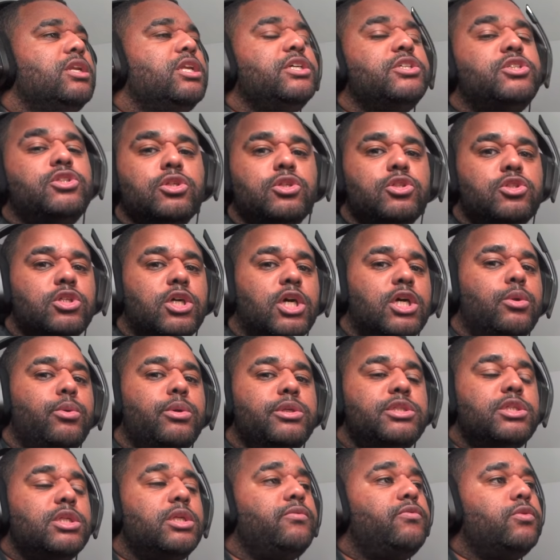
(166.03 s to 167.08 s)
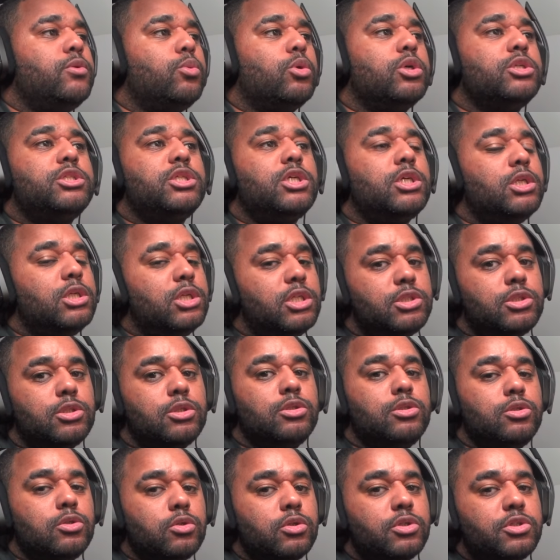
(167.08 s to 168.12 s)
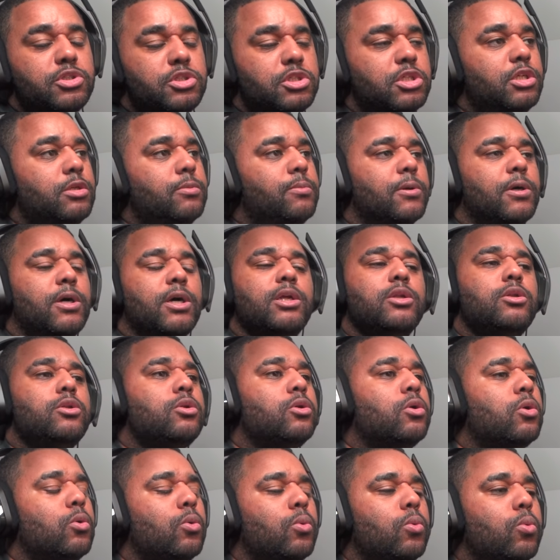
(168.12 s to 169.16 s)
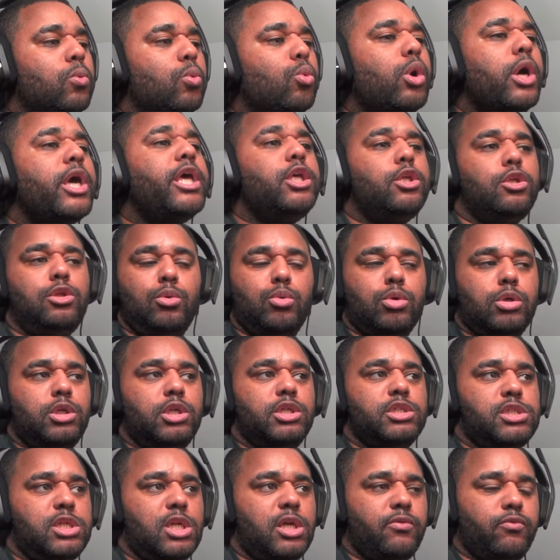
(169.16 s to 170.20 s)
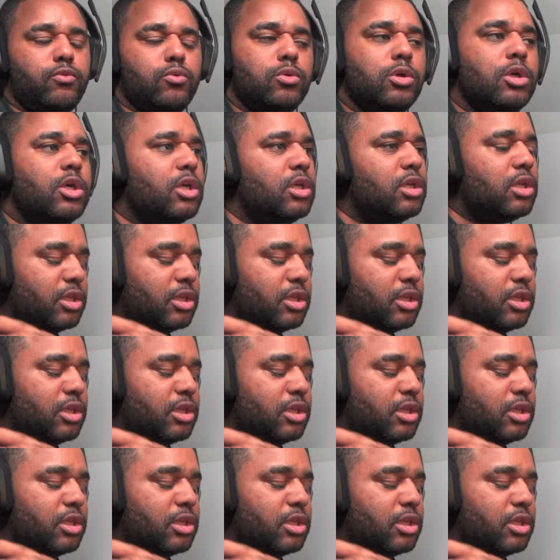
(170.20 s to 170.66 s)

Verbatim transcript: Listen, Sideways Sid, if you're watching, listen, you're a G, but no way you on this level.